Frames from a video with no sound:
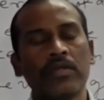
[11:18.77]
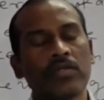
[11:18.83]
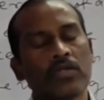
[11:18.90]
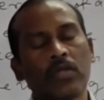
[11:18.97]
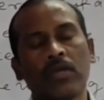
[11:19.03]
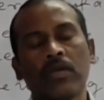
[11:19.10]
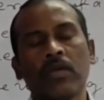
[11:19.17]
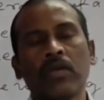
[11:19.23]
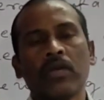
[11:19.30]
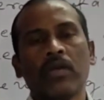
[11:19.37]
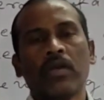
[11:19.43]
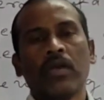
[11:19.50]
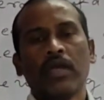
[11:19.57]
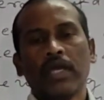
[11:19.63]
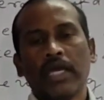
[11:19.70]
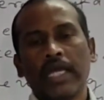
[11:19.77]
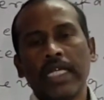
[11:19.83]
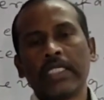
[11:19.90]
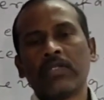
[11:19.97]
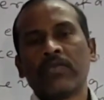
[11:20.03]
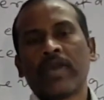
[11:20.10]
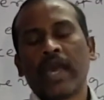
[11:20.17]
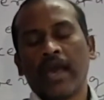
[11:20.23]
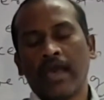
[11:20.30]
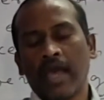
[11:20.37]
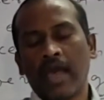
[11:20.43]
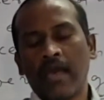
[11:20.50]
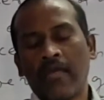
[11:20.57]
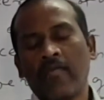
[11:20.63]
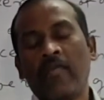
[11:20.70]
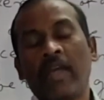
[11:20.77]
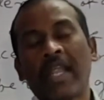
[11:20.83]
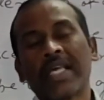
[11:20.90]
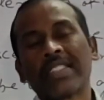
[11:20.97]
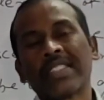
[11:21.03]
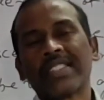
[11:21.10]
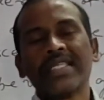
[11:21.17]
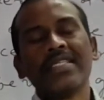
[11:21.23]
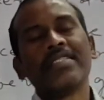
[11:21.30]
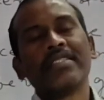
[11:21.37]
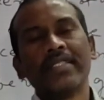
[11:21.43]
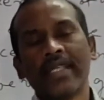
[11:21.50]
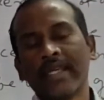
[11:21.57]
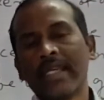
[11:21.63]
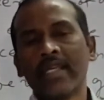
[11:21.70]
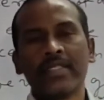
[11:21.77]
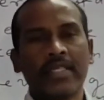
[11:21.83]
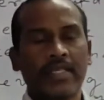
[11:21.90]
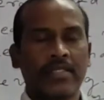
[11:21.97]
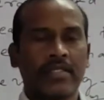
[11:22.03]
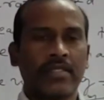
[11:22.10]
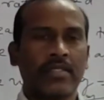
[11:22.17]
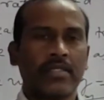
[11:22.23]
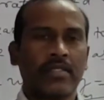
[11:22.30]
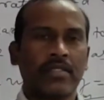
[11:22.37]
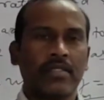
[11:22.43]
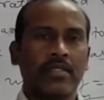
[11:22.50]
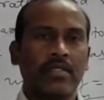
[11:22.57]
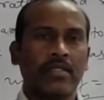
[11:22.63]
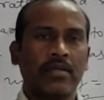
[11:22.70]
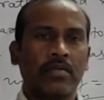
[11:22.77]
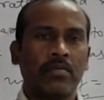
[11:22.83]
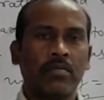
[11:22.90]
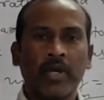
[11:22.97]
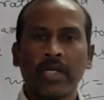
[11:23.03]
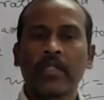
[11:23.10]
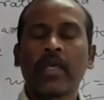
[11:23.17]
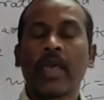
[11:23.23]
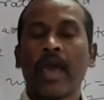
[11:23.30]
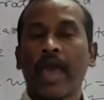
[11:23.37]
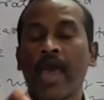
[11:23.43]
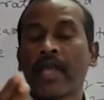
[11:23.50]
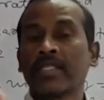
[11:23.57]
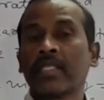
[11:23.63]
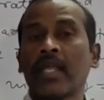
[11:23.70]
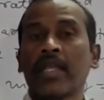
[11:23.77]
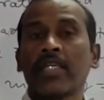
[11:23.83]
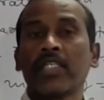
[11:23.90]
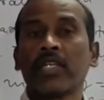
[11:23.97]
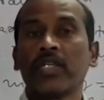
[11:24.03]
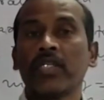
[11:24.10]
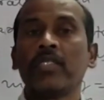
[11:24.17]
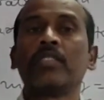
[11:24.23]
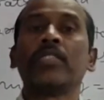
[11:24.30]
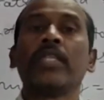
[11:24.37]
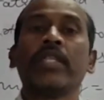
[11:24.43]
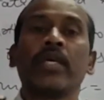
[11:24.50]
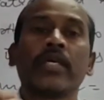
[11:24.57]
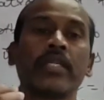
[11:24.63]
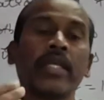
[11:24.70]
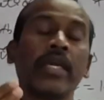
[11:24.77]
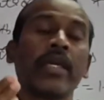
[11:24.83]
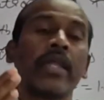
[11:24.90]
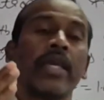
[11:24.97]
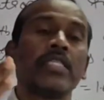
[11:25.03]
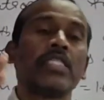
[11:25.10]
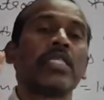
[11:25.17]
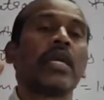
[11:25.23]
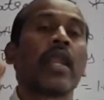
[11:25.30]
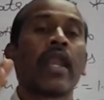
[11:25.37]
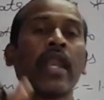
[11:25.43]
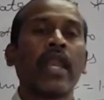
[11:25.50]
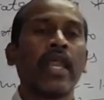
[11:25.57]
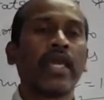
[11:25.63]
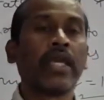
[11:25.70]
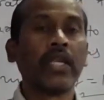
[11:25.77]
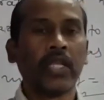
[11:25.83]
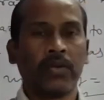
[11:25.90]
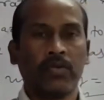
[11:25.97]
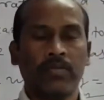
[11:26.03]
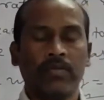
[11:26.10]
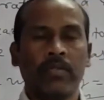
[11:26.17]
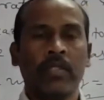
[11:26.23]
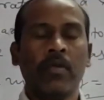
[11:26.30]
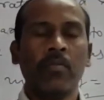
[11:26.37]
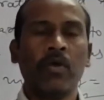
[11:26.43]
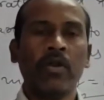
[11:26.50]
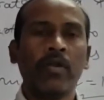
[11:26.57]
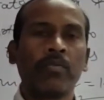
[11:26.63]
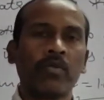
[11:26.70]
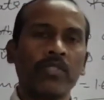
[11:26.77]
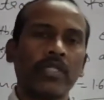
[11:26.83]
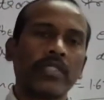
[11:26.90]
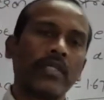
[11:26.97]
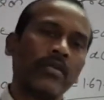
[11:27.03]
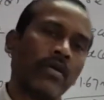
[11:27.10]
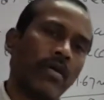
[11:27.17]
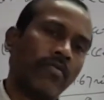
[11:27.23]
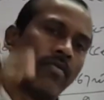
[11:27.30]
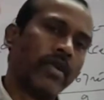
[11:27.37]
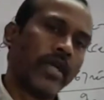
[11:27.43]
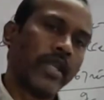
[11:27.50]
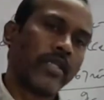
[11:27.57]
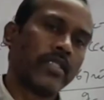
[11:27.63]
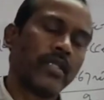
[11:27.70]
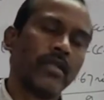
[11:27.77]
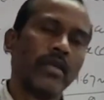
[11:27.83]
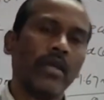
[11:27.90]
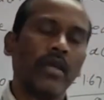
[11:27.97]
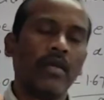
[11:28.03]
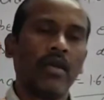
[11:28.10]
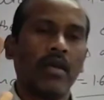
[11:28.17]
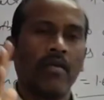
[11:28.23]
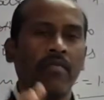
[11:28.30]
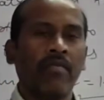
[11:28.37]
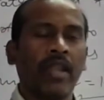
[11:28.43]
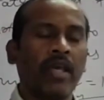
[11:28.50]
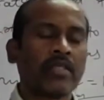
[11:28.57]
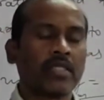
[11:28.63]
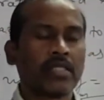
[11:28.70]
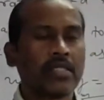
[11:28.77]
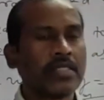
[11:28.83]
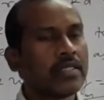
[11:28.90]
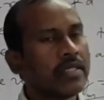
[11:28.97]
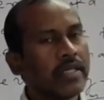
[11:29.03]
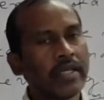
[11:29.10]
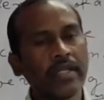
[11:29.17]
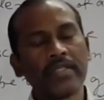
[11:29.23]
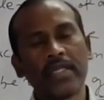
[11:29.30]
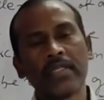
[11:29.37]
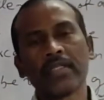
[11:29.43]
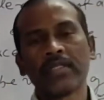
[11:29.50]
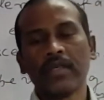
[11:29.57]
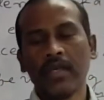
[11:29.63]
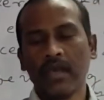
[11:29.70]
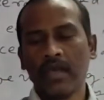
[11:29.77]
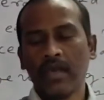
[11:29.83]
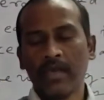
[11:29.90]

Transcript: so its velocity is decreases, but the acceleration is taken as here negative. The body projected upward direction, velocity is decreases,